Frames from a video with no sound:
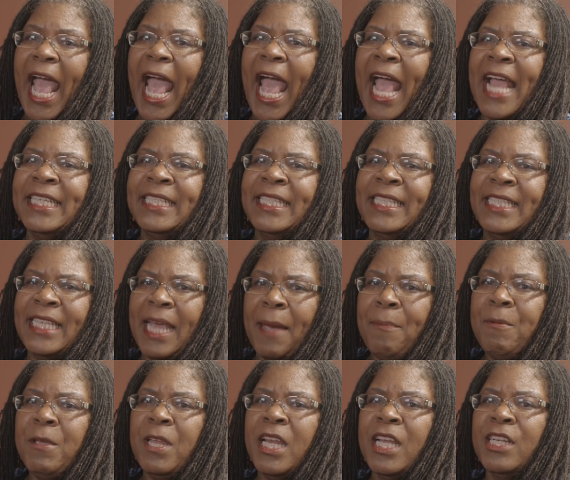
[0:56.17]
and
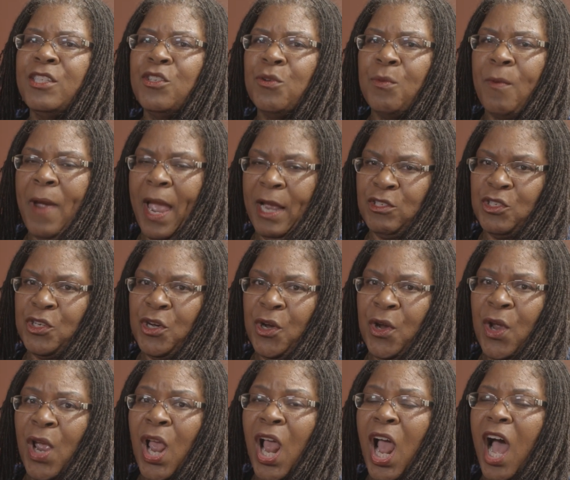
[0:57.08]
Deputy
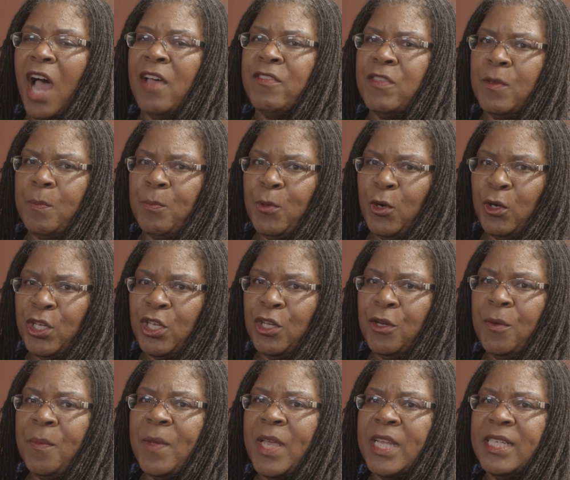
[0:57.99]
Director of the
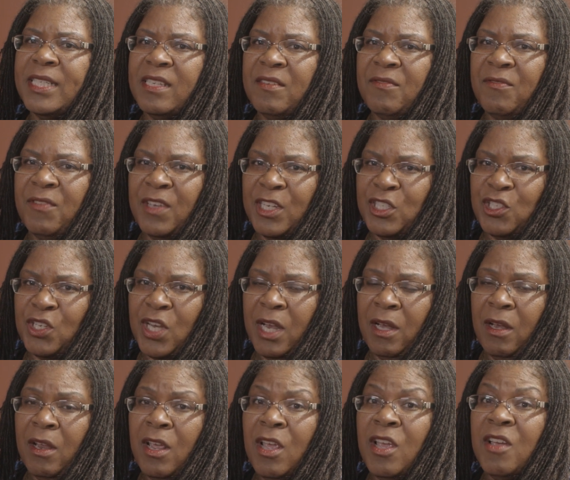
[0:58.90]
Procurement
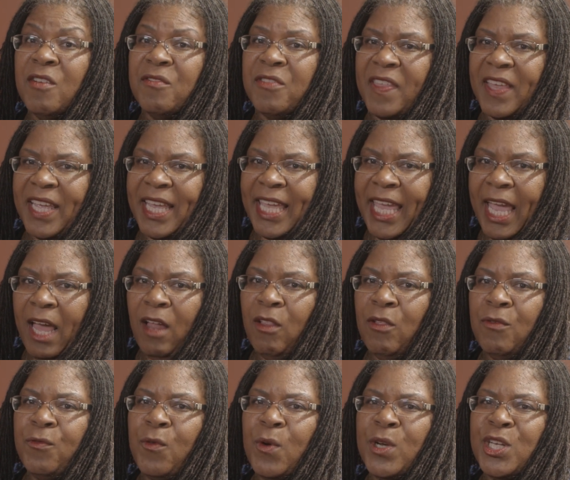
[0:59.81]
Division for the
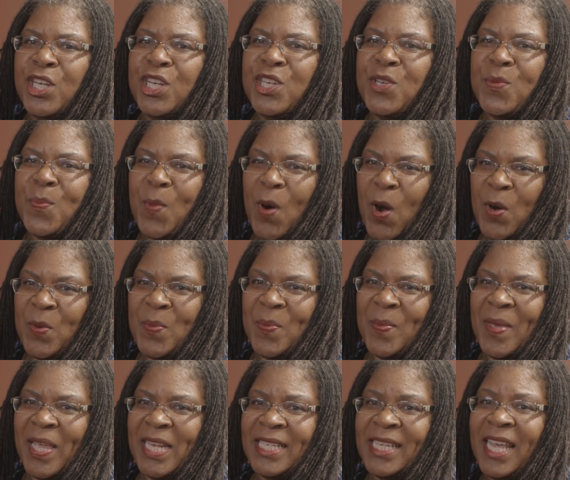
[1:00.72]
California
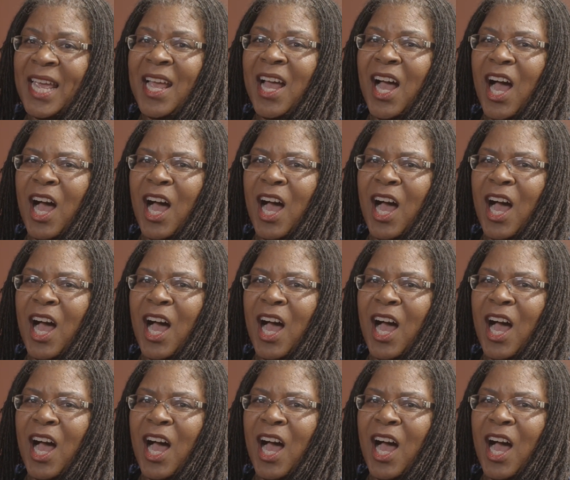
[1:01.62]
Department